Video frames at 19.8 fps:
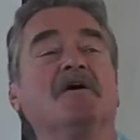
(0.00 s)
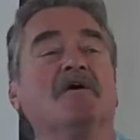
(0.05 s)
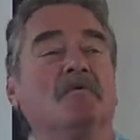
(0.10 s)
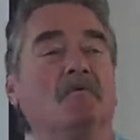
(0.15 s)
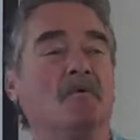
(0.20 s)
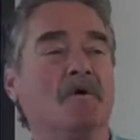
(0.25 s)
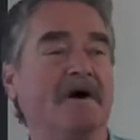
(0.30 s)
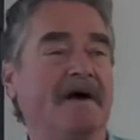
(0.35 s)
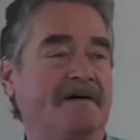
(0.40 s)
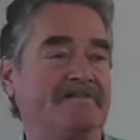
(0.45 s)

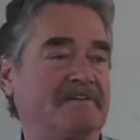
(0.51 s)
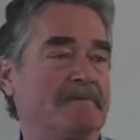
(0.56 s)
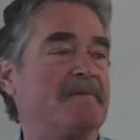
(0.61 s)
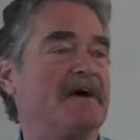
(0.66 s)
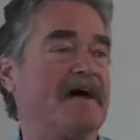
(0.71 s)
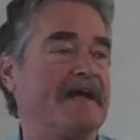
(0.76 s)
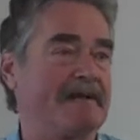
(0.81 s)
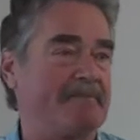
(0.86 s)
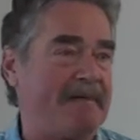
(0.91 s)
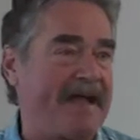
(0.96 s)
we'll have to
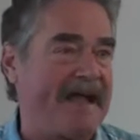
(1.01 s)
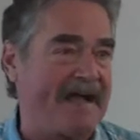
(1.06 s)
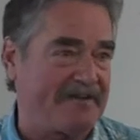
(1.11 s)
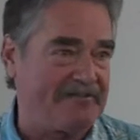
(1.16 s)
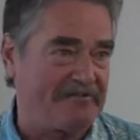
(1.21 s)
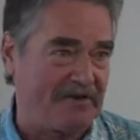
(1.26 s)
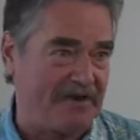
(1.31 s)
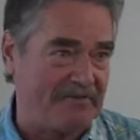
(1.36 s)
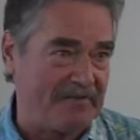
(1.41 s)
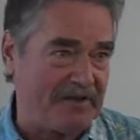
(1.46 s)
buy it
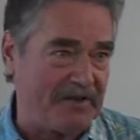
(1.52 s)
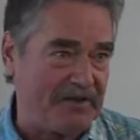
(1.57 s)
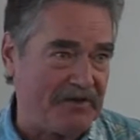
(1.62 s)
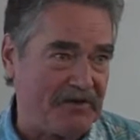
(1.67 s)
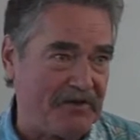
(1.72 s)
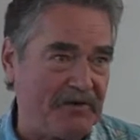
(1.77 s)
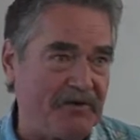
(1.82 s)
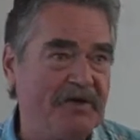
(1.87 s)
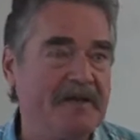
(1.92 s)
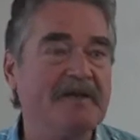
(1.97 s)
back from
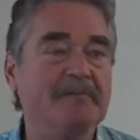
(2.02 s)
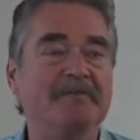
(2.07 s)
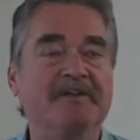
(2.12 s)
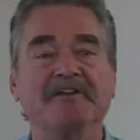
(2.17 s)
you